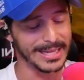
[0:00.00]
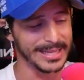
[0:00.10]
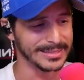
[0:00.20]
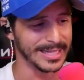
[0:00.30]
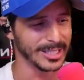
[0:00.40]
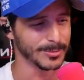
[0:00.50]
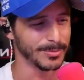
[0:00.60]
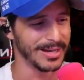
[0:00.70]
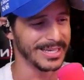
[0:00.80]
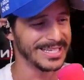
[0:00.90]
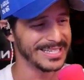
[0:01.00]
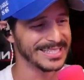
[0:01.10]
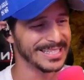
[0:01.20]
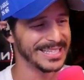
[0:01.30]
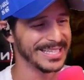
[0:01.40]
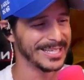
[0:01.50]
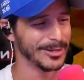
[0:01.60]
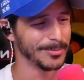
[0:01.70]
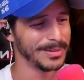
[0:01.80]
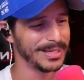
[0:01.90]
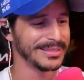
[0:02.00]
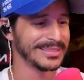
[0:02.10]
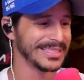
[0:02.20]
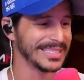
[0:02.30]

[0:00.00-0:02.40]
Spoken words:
This hiding spot is a little bit...